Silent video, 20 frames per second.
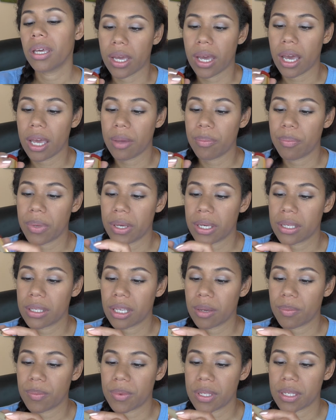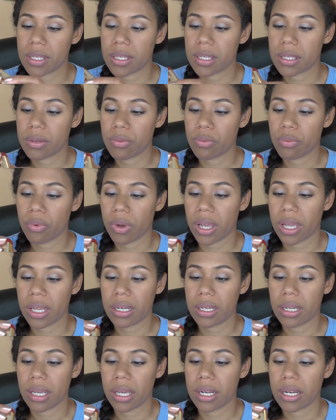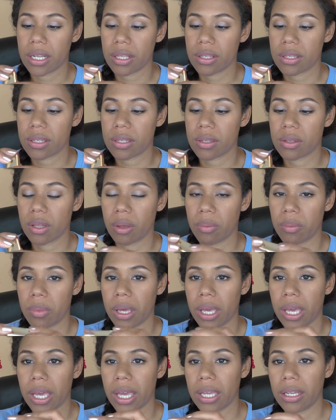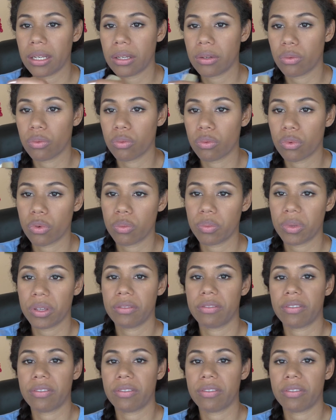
I picked up this red, and it's number 8 Ruby